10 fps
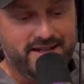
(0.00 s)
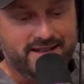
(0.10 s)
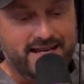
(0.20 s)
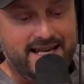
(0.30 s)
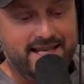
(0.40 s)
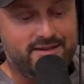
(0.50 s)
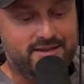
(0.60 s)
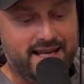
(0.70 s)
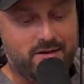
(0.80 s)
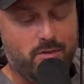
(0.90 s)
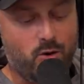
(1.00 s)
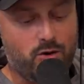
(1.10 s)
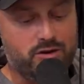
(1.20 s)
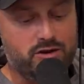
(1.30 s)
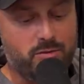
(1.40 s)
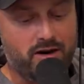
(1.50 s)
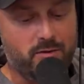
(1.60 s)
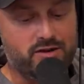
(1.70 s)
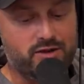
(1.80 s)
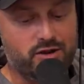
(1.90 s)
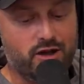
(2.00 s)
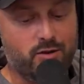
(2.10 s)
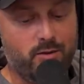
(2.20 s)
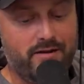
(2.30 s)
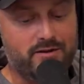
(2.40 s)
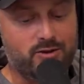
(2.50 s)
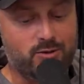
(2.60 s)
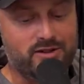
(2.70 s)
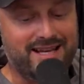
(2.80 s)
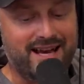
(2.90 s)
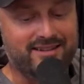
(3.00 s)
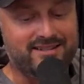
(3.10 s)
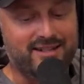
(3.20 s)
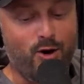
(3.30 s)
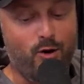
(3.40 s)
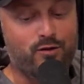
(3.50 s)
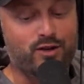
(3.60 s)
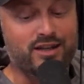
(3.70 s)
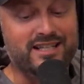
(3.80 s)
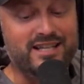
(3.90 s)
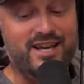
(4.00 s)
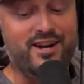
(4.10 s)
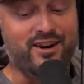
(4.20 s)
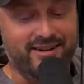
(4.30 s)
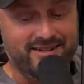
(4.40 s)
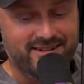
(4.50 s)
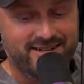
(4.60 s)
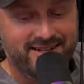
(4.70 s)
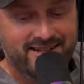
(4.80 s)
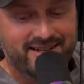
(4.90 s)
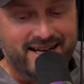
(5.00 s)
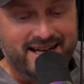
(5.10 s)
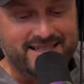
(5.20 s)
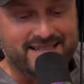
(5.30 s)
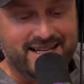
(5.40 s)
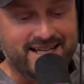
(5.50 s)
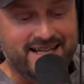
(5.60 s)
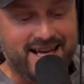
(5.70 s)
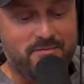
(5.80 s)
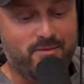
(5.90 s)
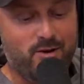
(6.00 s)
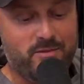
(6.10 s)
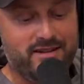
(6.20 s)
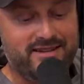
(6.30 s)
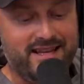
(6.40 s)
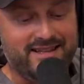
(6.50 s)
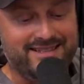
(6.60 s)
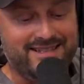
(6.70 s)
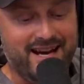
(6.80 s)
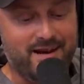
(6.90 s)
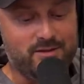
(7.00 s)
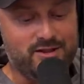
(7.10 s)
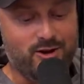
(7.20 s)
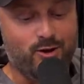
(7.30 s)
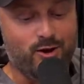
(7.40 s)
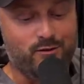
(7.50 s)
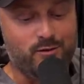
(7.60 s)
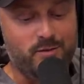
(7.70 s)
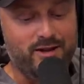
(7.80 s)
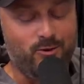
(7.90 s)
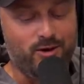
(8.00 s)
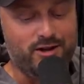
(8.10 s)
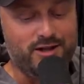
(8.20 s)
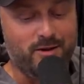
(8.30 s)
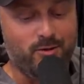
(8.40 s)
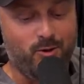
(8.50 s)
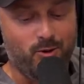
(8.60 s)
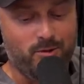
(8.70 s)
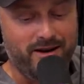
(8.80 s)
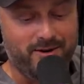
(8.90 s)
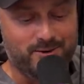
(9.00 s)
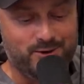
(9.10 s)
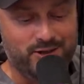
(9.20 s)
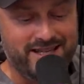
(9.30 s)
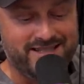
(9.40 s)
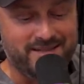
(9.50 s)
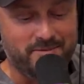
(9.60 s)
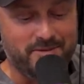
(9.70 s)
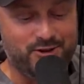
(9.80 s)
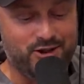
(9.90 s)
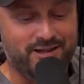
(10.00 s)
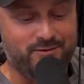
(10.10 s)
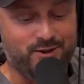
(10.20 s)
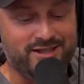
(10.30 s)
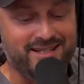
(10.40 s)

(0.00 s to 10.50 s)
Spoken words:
The lady taking my order responded with, "Sir, we haven't sold salads in over a year." I decided at that moment that the diet was no longer for me and ordered a double quarter pounder with cheese and a McChicken for a